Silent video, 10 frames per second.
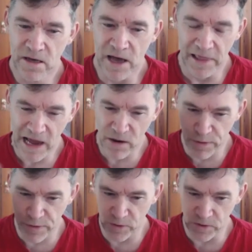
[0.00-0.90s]
allow
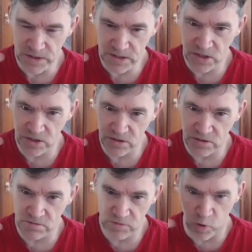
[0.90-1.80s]
thoughts
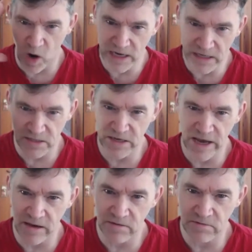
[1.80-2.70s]
to quieten
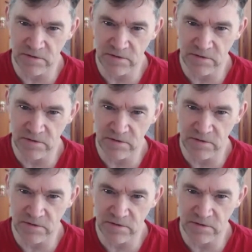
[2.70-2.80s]
down.